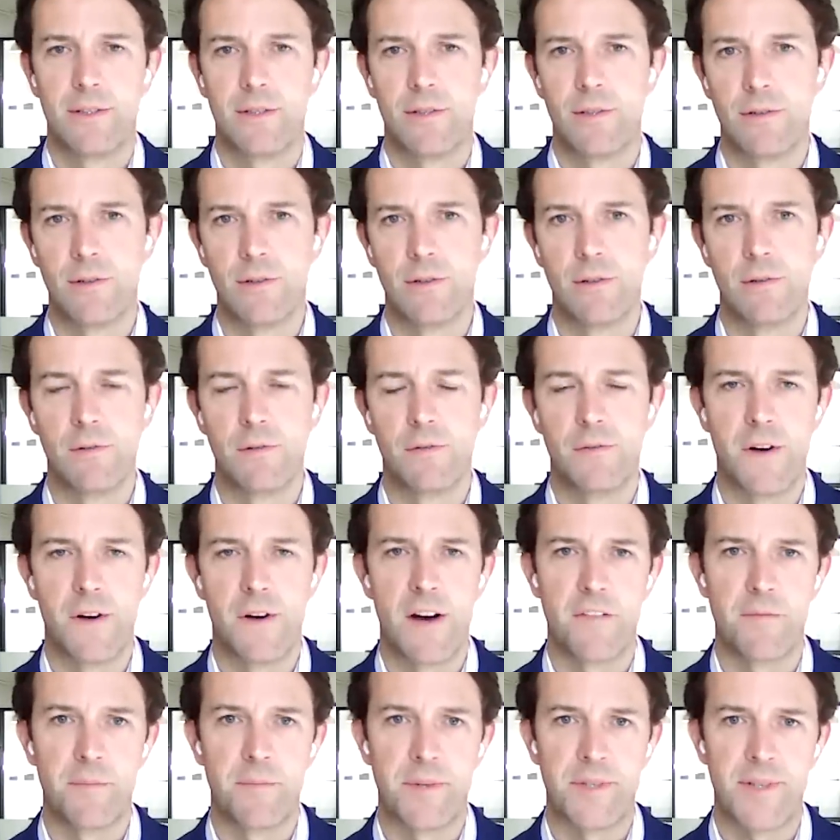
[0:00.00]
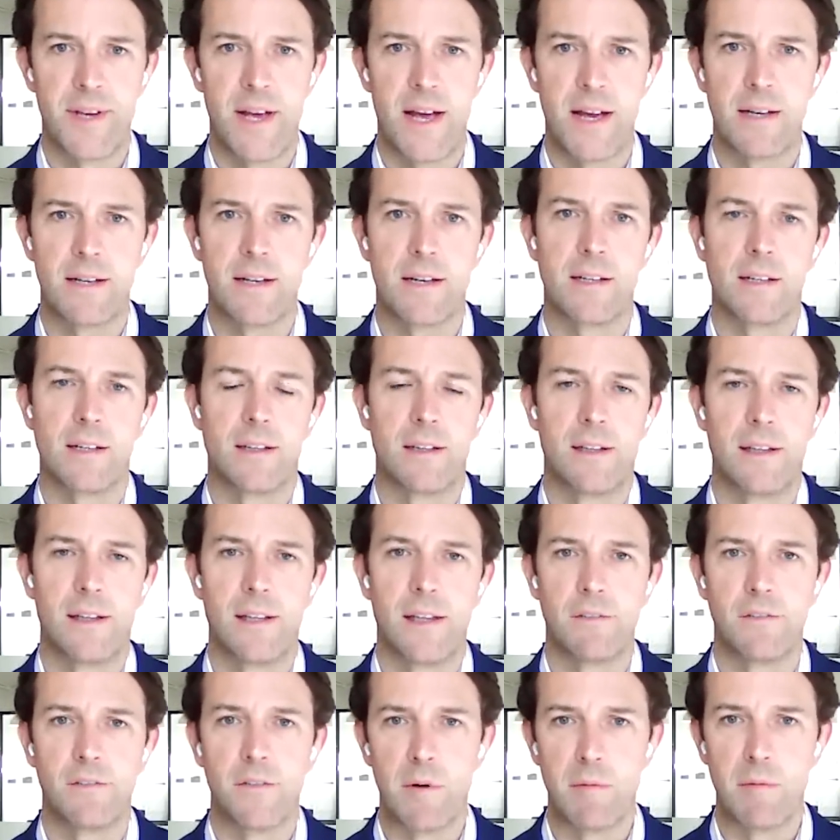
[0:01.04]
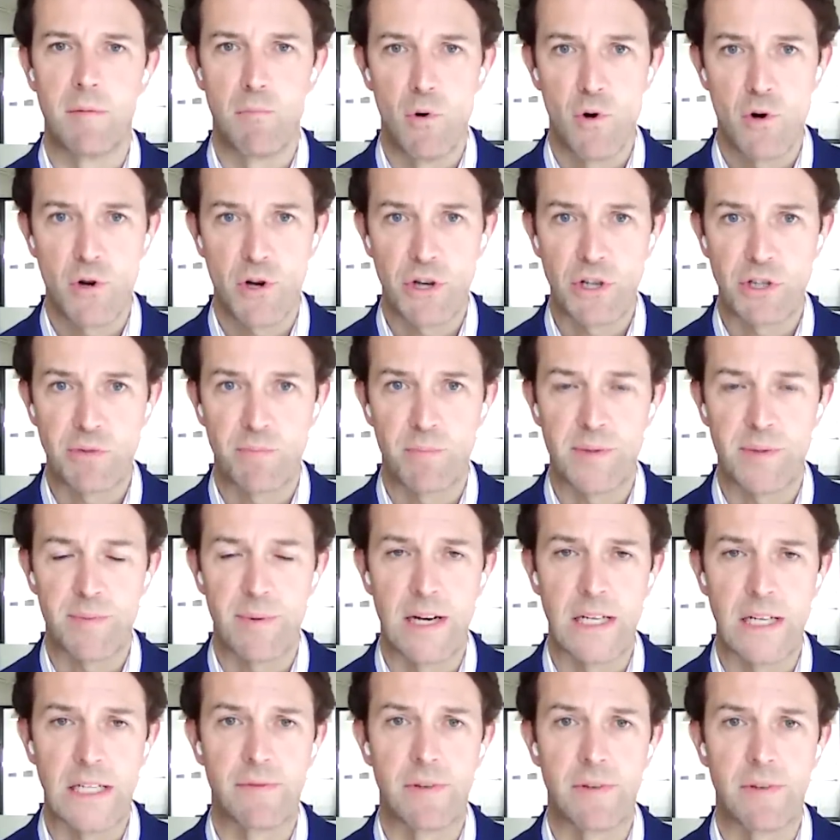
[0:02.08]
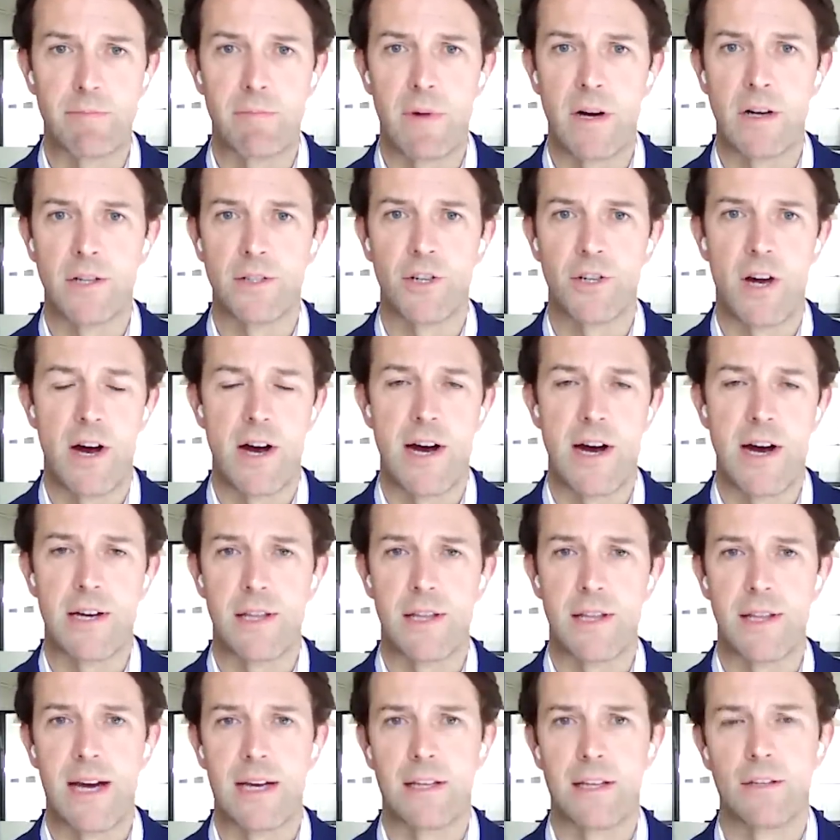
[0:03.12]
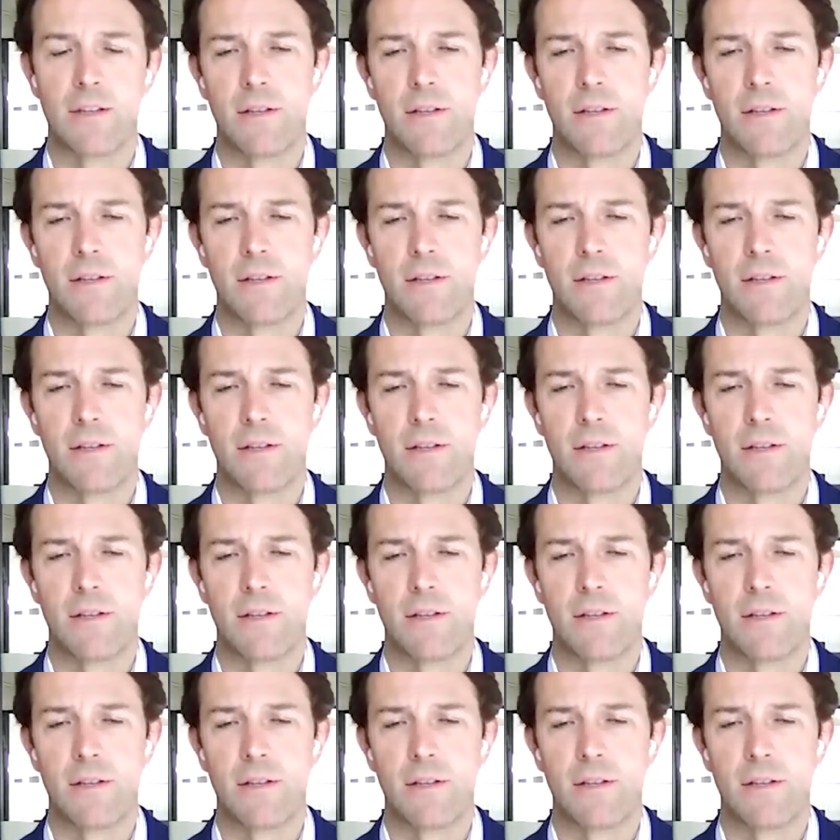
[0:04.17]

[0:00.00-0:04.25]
to 5%. And clearly from a mortgage perspective, it's much higher than that.